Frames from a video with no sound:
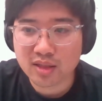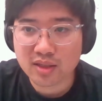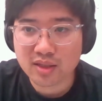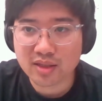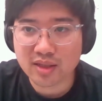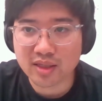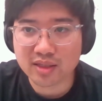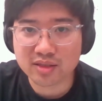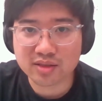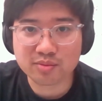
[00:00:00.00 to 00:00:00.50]

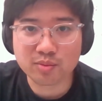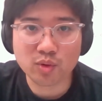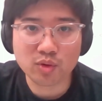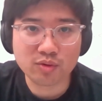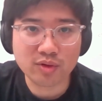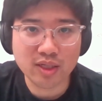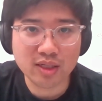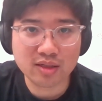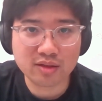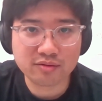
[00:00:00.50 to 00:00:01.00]
that is
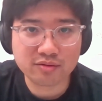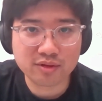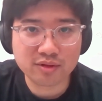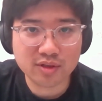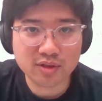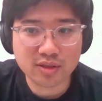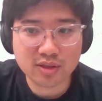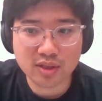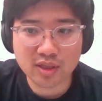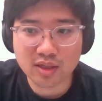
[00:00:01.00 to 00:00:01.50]
more
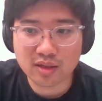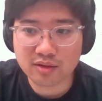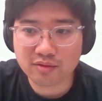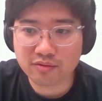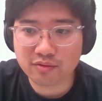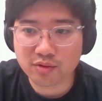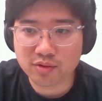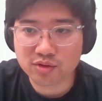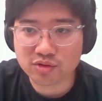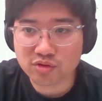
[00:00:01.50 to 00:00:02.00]
relevant
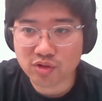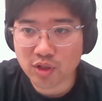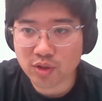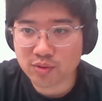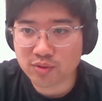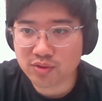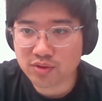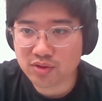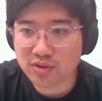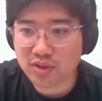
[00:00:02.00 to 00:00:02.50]
for
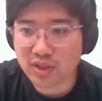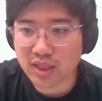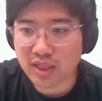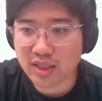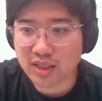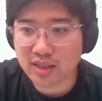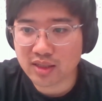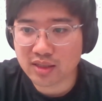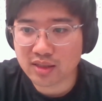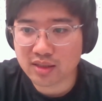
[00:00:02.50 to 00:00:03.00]
drones,
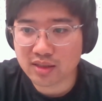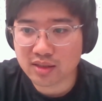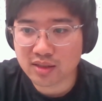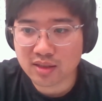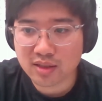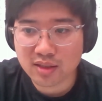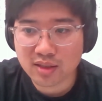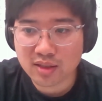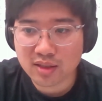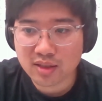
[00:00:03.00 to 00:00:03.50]
and
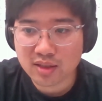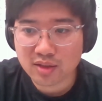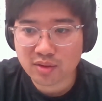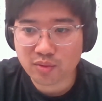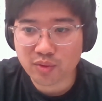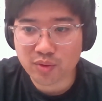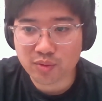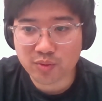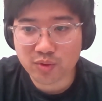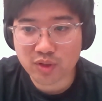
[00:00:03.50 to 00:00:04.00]

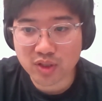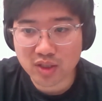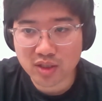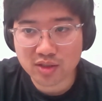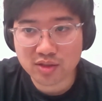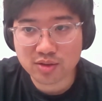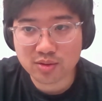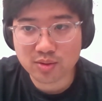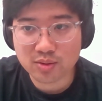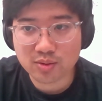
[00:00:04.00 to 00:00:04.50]
we would
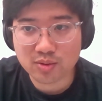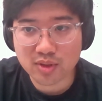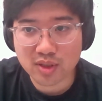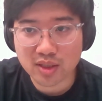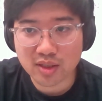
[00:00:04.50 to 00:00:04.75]
need to